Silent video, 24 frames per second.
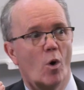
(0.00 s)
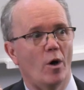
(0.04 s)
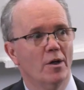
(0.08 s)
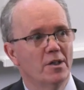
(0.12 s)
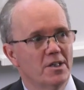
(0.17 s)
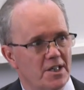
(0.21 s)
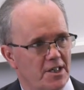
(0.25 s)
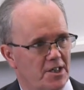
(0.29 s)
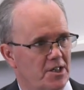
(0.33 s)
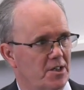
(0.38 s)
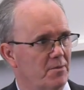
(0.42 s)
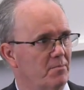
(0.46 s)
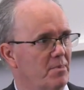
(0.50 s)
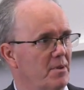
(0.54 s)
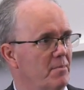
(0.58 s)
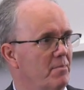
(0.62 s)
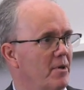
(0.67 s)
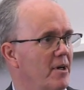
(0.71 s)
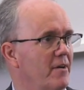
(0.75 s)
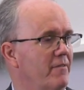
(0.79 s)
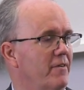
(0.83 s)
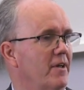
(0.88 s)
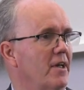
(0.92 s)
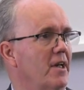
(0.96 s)
want it to be
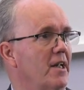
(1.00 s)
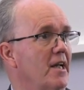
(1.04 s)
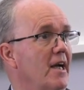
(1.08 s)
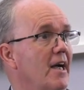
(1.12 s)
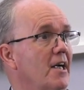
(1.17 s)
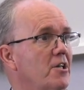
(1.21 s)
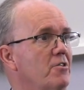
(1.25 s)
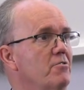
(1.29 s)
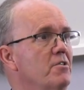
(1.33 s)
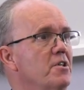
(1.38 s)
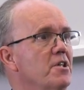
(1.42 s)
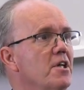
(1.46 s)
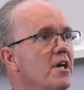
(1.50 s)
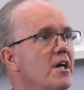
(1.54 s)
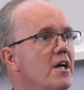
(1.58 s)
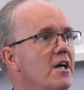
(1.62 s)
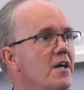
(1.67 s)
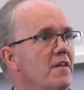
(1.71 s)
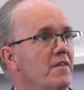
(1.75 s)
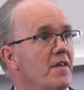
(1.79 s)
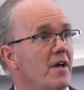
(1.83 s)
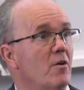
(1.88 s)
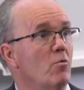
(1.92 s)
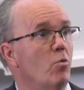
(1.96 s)
perfectly accurate.
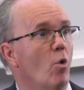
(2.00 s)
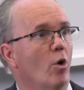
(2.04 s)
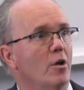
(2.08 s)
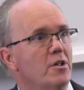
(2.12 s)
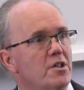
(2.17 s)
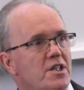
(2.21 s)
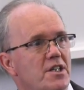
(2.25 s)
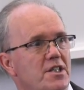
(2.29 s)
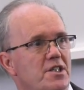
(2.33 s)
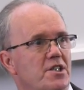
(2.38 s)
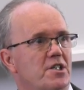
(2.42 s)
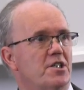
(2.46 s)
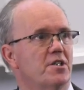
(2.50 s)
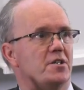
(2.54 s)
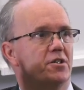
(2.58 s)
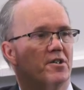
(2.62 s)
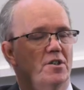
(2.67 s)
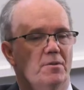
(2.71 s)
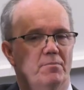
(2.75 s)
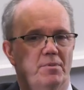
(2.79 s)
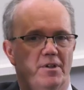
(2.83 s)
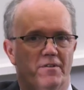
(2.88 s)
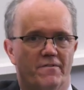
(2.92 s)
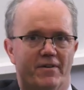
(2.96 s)
They want it
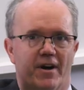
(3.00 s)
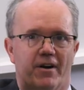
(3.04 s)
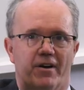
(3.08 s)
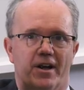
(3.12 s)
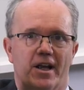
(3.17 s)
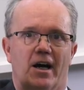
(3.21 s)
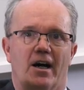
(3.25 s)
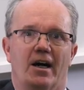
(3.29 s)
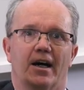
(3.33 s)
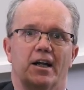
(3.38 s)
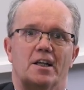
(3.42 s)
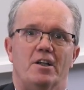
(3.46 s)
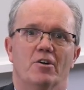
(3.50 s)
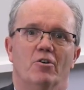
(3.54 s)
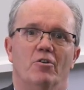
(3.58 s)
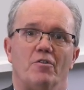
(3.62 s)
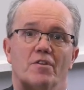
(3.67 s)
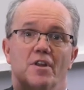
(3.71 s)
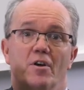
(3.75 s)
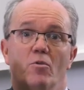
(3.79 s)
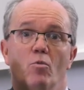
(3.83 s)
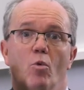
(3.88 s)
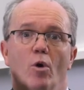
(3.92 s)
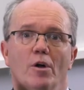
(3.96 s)
to be very high
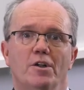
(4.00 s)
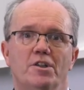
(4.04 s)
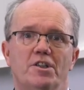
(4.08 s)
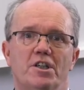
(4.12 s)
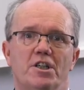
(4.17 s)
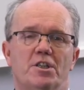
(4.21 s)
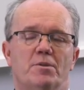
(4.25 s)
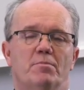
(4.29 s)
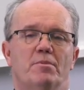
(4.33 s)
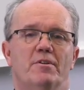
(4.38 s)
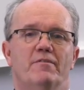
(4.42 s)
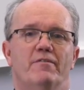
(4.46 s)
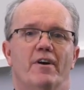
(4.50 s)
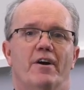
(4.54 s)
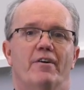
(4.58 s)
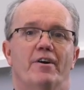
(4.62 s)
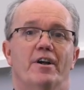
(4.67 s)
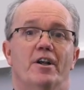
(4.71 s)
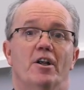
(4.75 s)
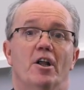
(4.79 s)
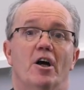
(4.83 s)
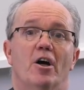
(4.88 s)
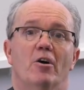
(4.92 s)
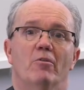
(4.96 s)
or they want it to be
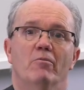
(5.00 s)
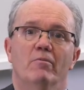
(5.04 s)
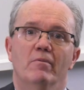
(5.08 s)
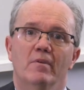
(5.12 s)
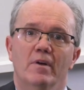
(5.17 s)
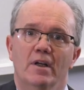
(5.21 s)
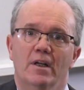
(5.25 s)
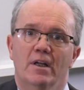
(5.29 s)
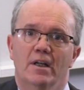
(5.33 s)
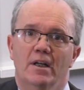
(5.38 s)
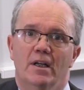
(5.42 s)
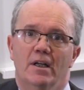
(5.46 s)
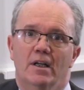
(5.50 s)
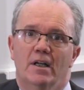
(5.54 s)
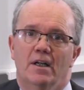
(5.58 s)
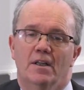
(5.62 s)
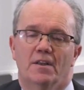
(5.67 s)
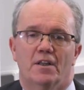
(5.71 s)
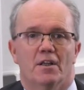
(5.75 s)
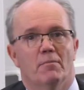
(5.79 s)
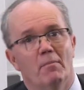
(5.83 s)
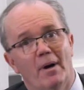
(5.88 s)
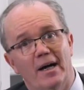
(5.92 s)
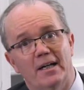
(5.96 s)
very low.
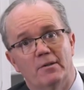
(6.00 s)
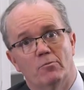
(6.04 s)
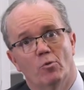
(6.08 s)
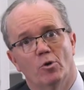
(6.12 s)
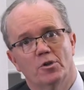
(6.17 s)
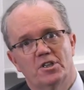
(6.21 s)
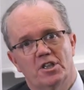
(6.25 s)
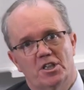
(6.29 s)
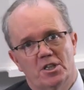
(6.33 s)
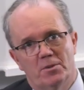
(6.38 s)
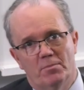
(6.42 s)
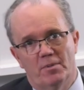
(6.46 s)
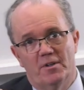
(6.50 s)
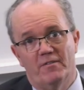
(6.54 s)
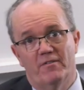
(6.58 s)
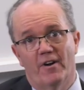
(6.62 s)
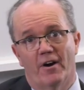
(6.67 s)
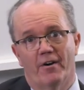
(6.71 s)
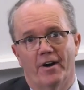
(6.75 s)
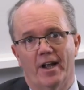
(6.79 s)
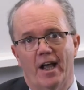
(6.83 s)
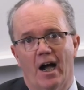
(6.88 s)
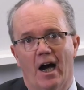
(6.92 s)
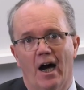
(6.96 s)
They might want it to be
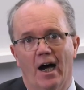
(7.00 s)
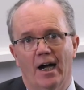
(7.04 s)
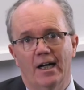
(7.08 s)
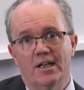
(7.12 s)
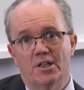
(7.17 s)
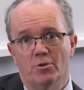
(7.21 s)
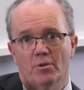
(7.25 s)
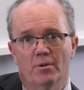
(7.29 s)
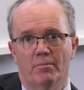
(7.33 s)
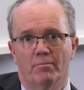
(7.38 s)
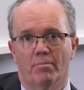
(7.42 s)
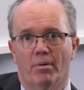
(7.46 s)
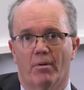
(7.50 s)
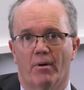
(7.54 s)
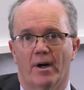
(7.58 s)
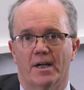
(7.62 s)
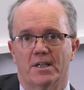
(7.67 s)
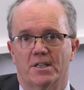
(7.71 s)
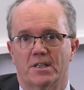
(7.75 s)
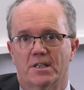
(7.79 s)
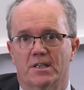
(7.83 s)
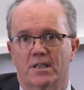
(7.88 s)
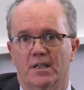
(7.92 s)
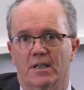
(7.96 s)
very high to
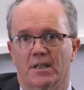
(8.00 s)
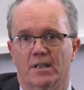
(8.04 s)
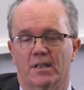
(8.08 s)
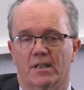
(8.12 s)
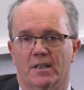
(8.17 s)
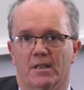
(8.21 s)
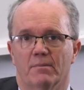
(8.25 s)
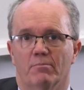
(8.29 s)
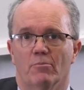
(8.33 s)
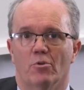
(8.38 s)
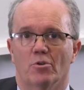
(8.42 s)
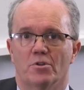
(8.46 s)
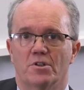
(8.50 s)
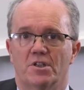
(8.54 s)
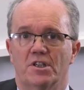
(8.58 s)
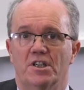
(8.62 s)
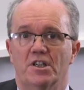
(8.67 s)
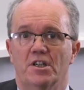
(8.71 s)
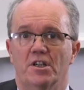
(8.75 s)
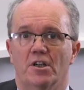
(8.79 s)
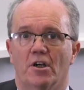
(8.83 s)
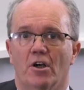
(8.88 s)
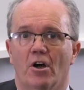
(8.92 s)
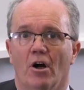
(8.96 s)
impress their more
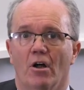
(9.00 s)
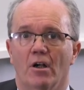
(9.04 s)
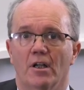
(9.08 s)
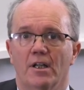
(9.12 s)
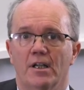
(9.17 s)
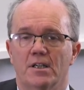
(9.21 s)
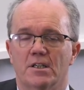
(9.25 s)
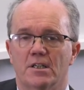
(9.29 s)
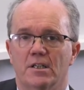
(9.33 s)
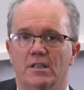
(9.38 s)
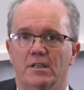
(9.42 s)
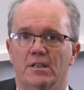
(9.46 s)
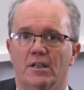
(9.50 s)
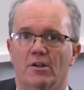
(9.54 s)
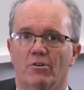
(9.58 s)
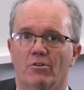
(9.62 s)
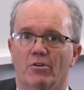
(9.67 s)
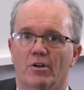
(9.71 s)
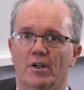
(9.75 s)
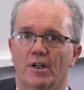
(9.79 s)
senior colleagues in their